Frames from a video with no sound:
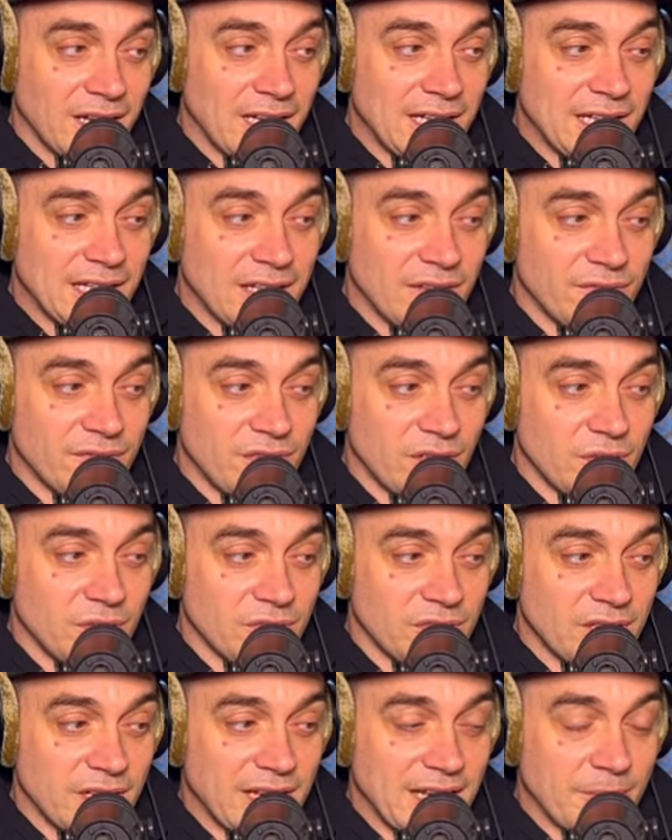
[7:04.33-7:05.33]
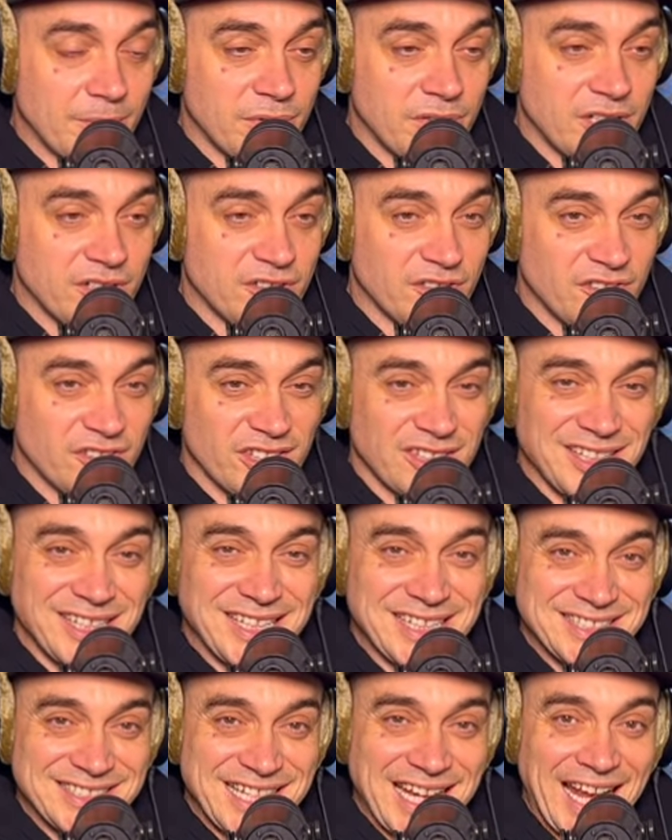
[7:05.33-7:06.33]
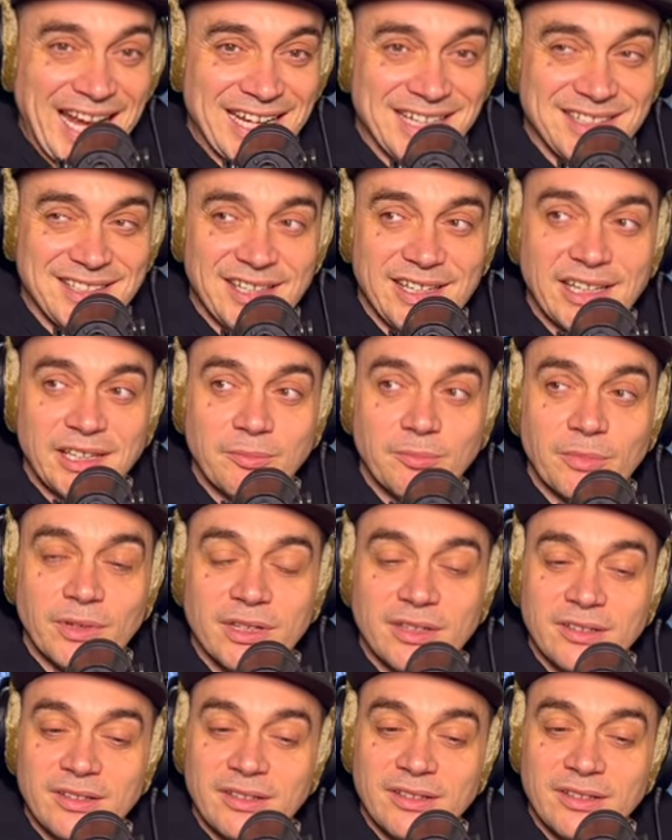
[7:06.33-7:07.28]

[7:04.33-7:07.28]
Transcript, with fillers: I love those collaborations. It's like a tag team.